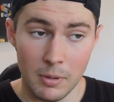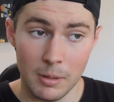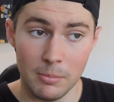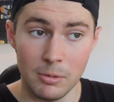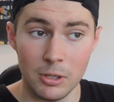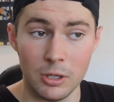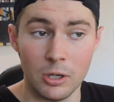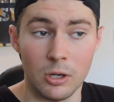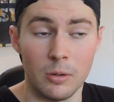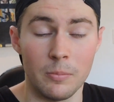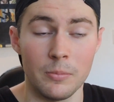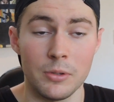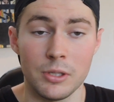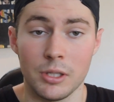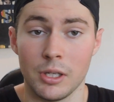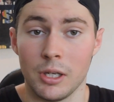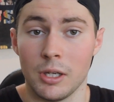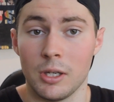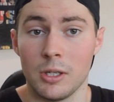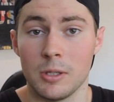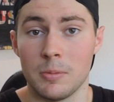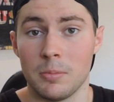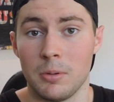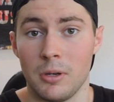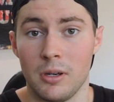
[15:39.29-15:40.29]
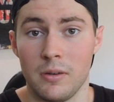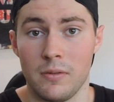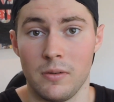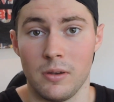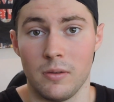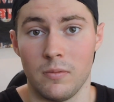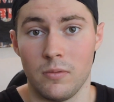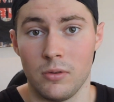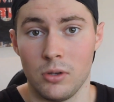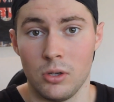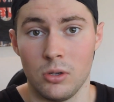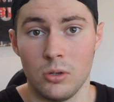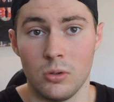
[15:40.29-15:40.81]
maybe Commsec is
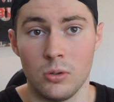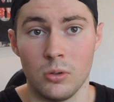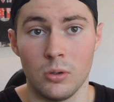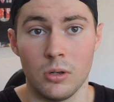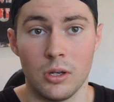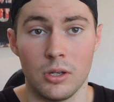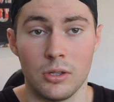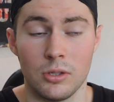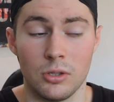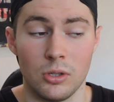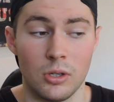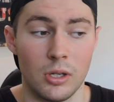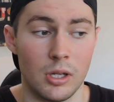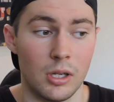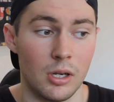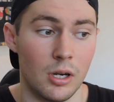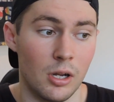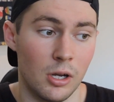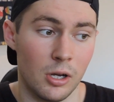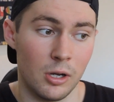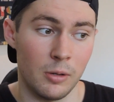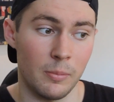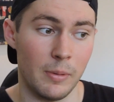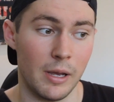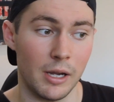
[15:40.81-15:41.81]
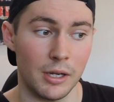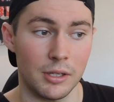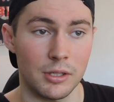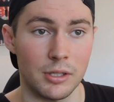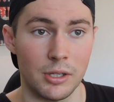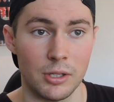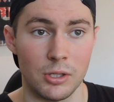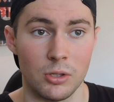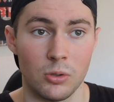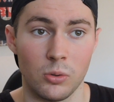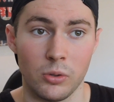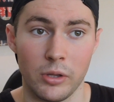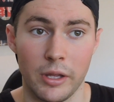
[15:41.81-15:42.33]
perfect for you because you get
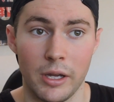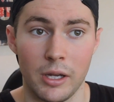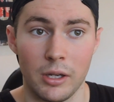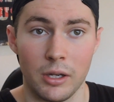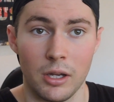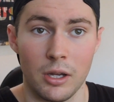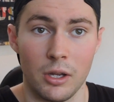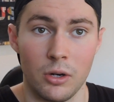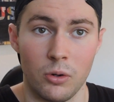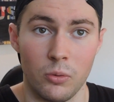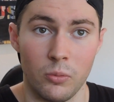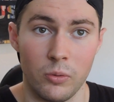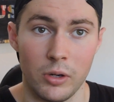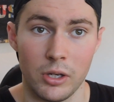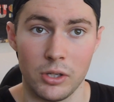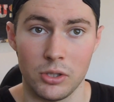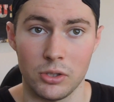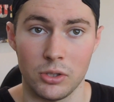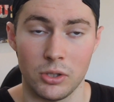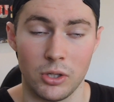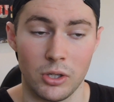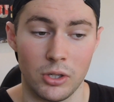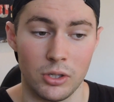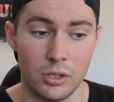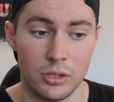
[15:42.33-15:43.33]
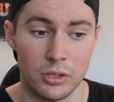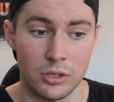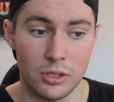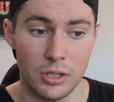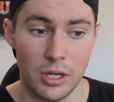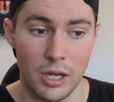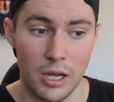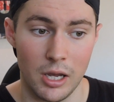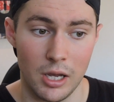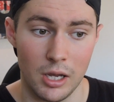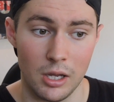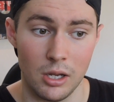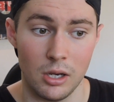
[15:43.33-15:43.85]
access to all that kind of
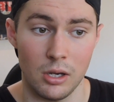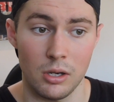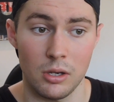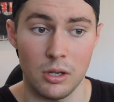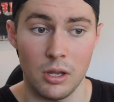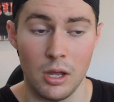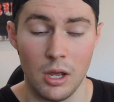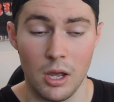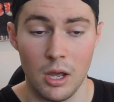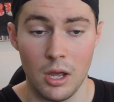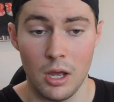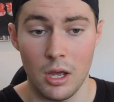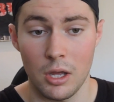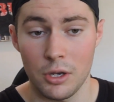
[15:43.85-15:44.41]
research and